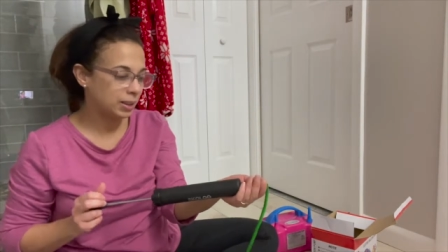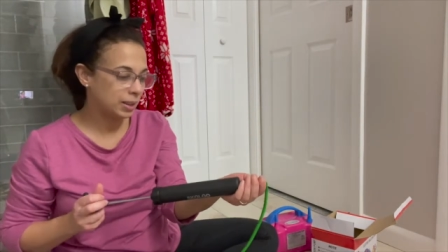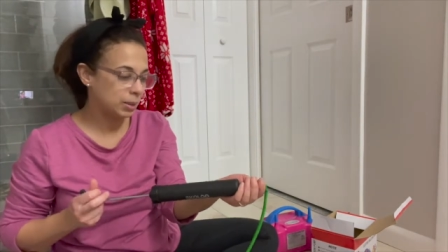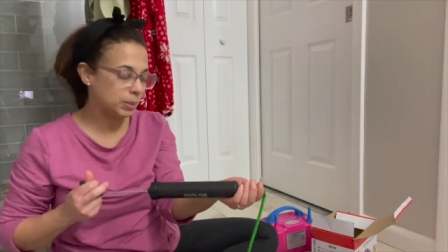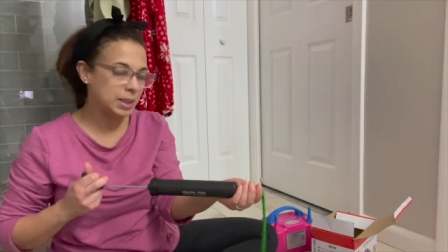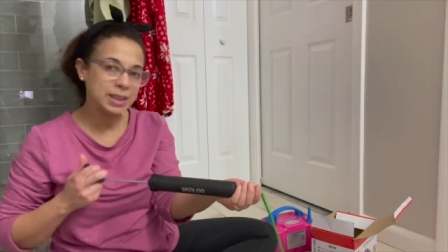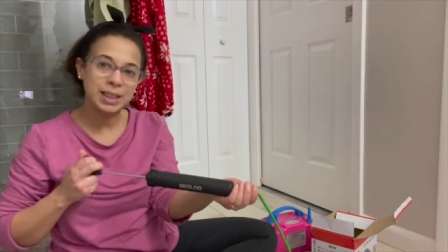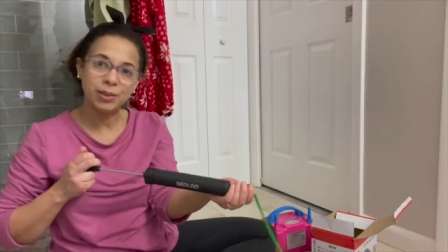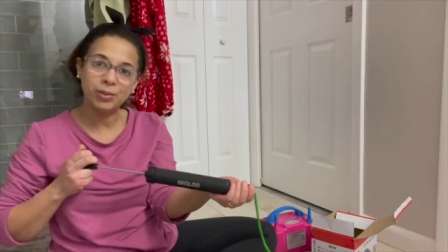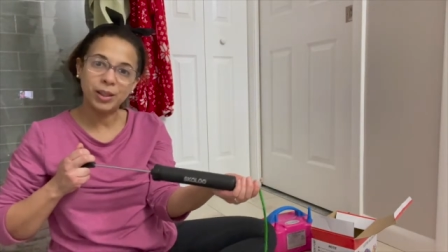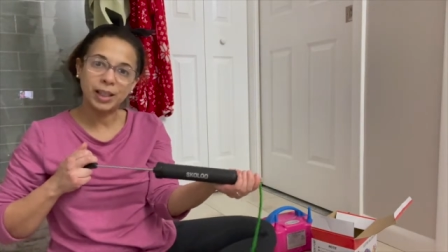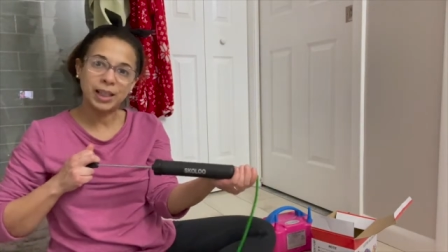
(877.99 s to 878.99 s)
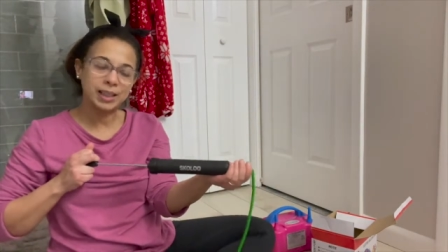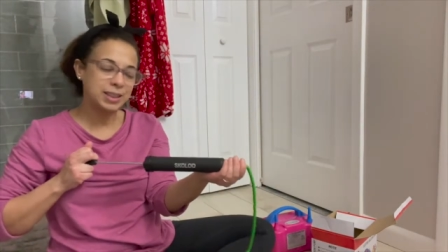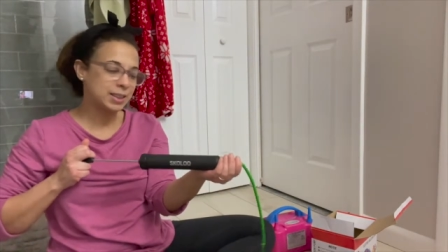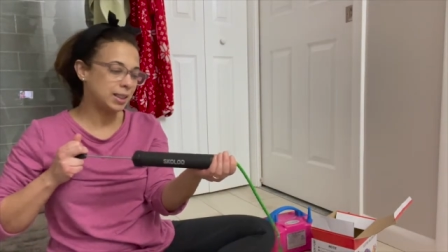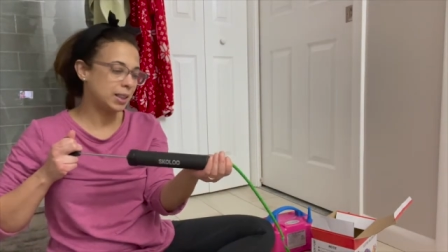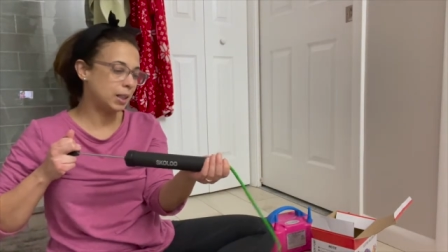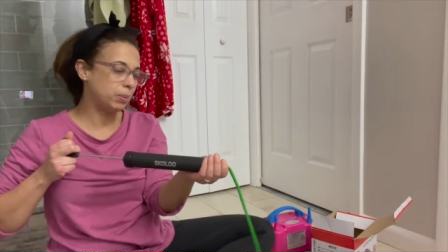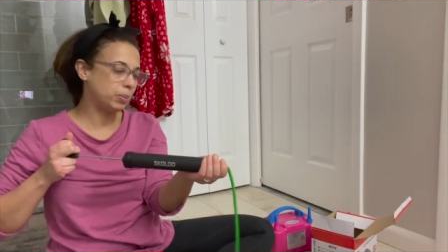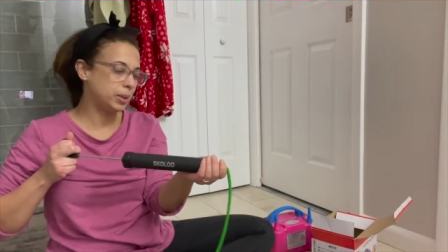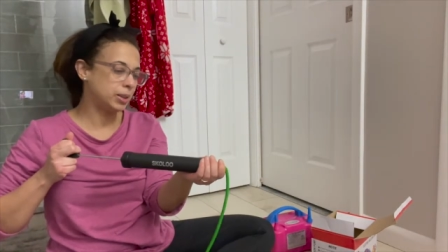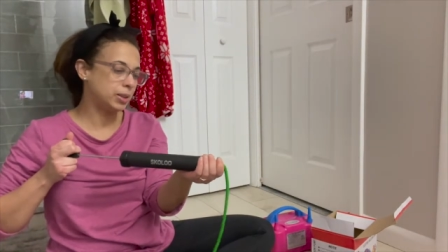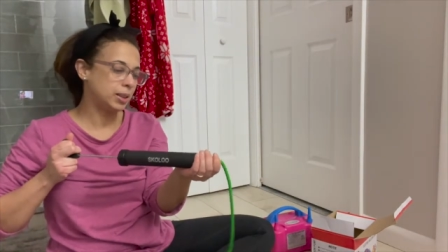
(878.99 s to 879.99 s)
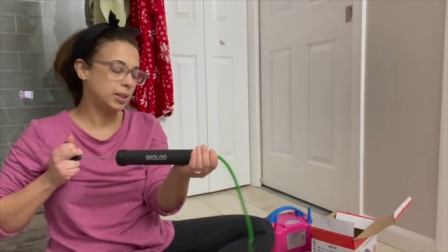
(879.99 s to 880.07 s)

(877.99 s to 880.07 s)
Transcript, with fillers: Let me see if I get this accomplished.